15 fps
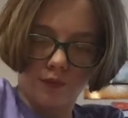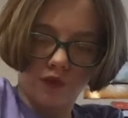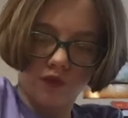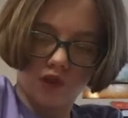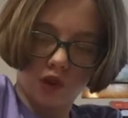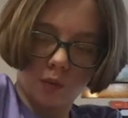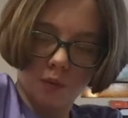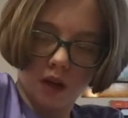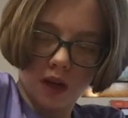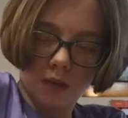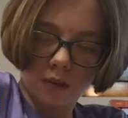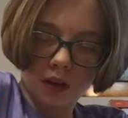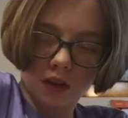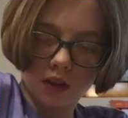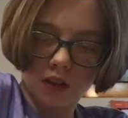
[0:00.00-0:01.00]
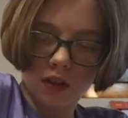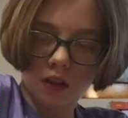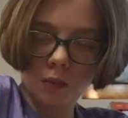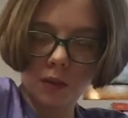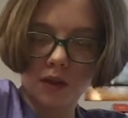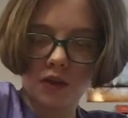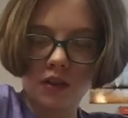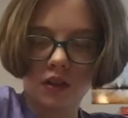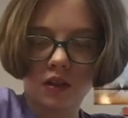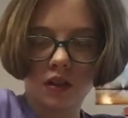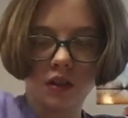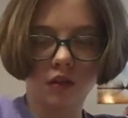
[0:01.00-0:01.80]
from my past experience,